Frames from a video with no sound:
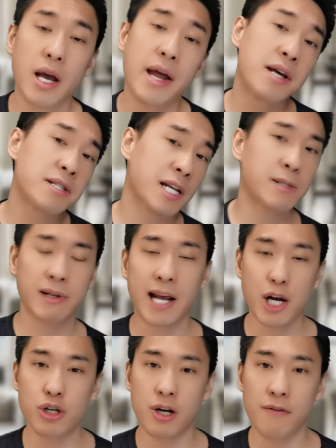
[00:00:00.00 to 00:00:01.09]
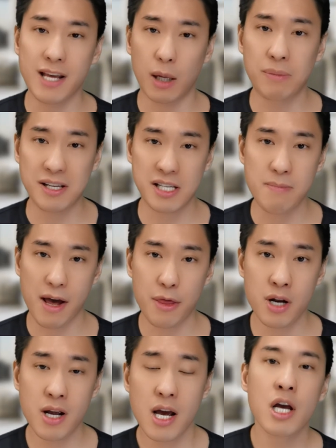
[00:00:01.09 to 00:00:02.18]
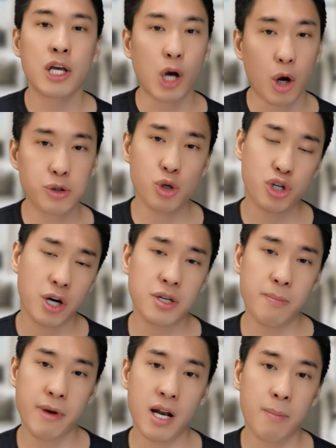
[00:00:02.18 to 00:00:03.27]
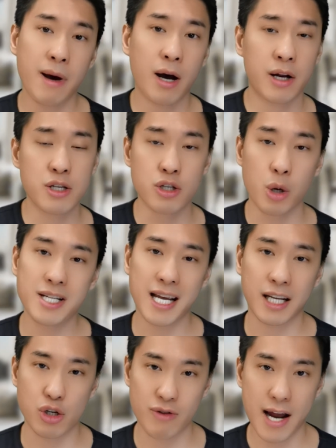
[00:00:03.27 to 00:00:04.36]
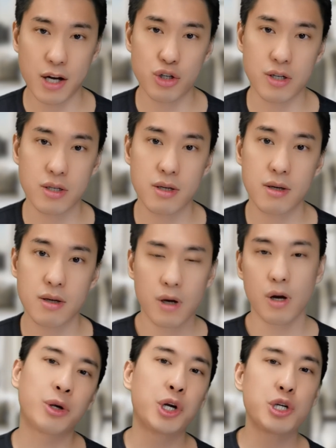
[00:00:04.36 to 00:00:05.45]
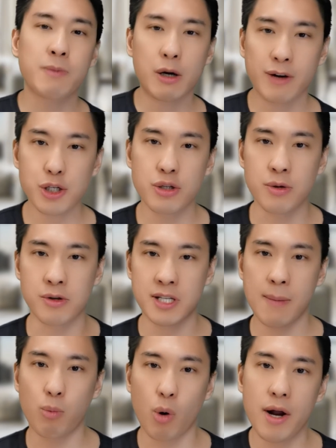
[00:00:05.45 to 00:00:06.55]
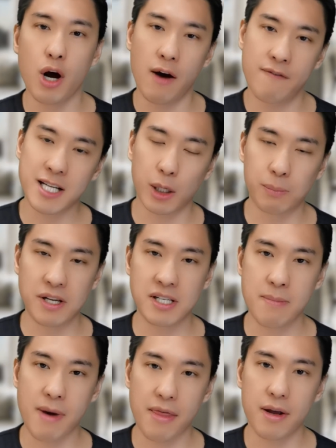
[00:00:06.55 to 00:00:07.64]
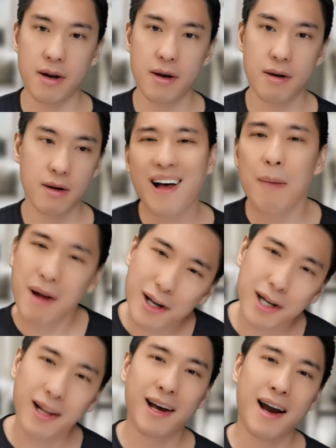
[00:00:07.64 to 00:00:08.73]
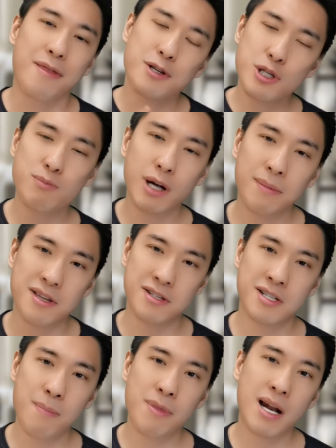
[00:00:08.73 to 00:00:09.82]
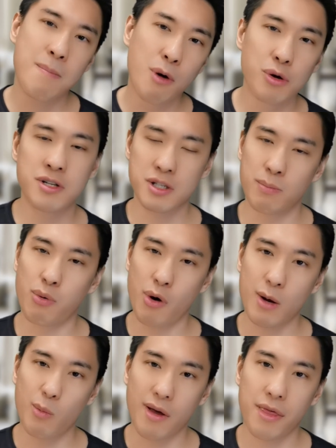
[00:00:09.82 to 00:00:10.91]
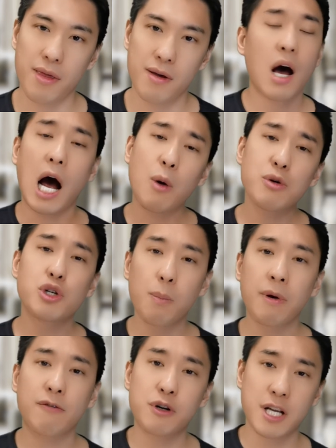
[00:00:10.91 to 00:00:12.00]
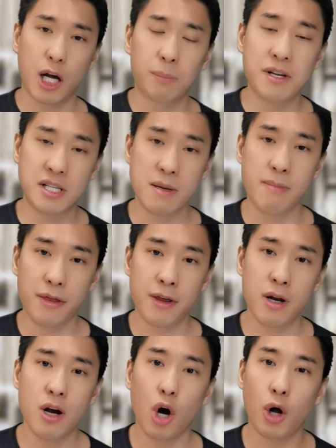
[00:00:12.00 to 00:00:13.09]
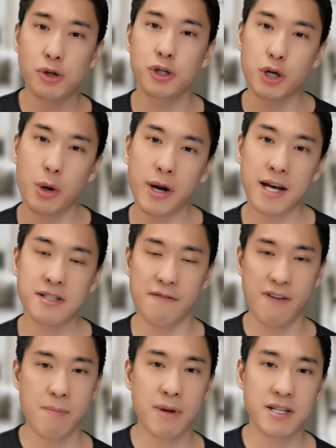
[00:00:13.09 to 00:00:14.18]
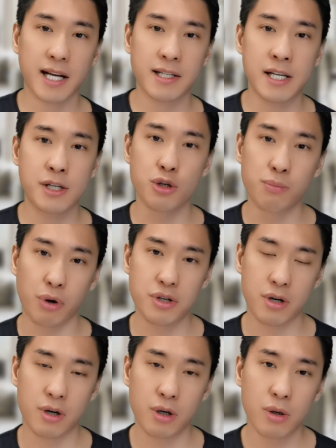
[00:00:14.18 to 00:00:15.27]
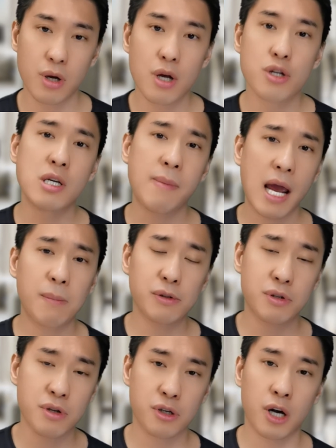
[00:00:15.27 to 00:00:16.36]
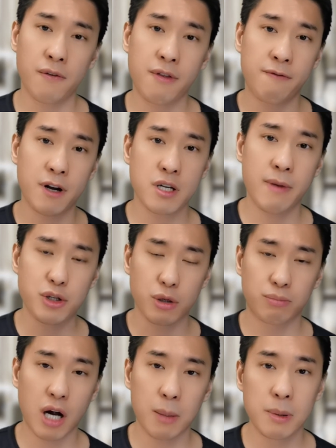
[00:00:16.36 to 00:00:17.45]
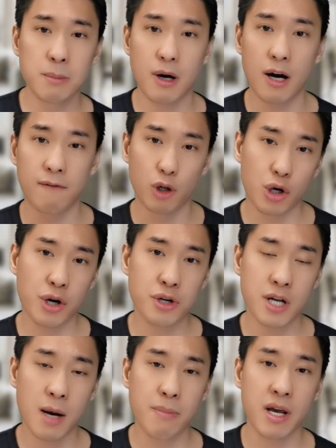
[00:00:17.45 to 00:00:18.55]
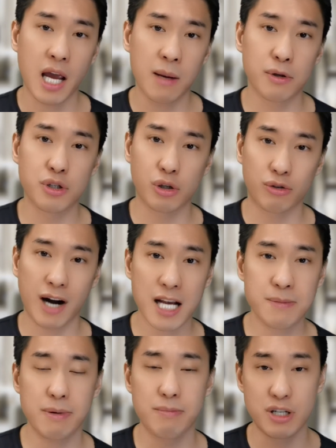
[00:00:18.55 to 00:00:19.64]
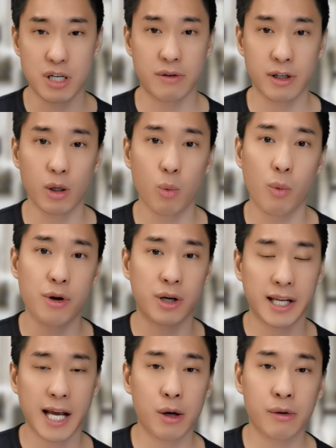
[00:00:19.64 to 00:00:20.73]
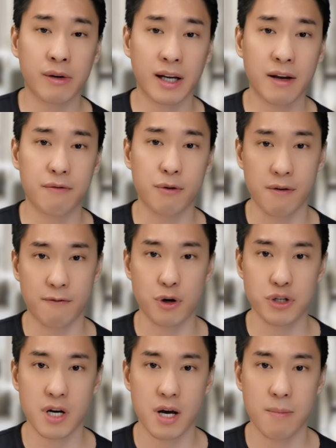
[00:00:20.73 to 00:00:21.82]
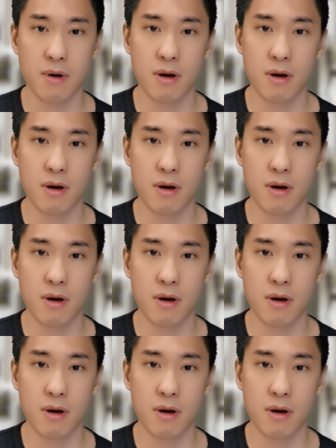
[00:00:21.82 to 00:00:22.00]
In his explanation of the LPC method, he also shares a bit about his note-taking strategies. Here's my reaction to step 1 of his LPC method. I'm not going to lie, this is probably the step that I'm most disappointed with. I was hoping for his LPC method, also known as the Feynman Technique 2.0, to be able to solve the fundamental problem of learners not being able to grasp material when they're encountering it for the first time.